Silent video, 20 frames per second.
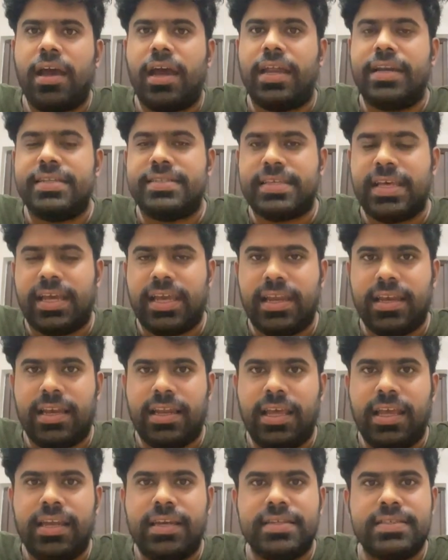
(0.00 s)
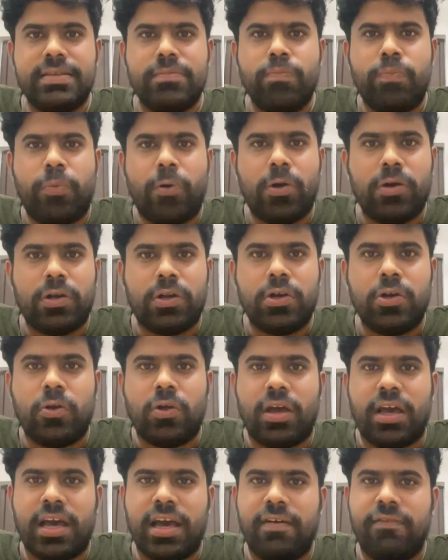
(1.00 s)
And secondly, it is important to
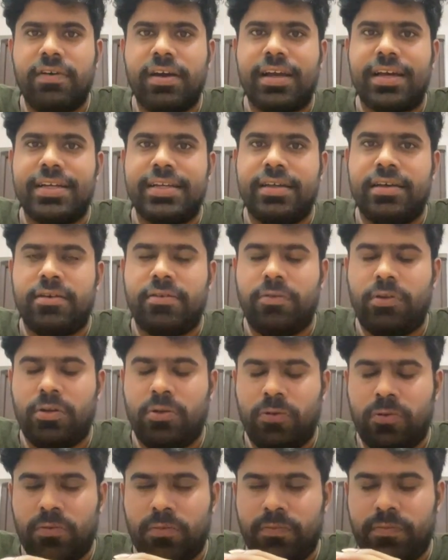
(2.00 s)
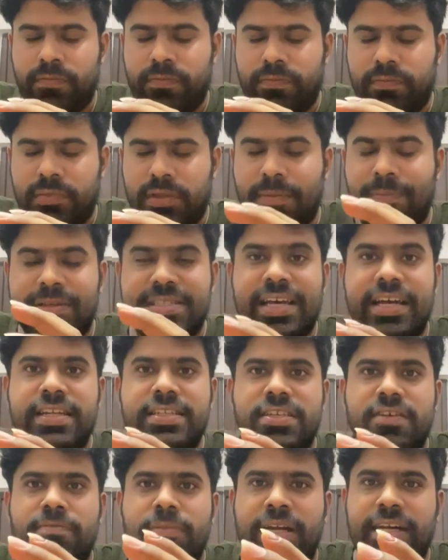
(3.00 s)
have a kind of, you know, the
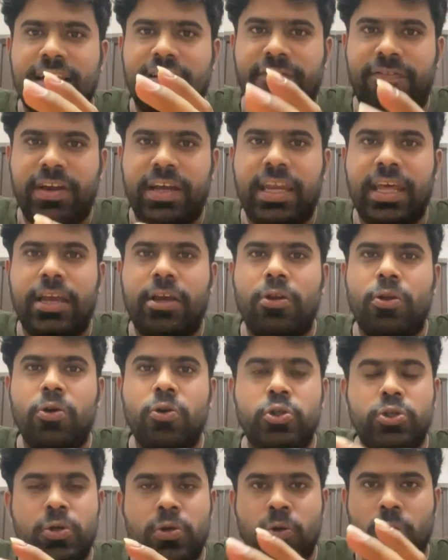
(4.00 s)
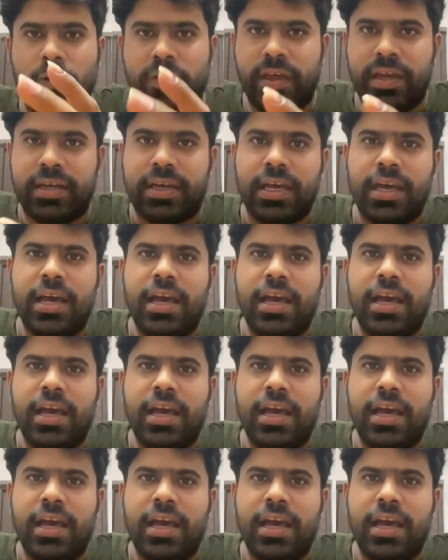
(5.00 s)
signs of mental fatigue. You know, you should know that.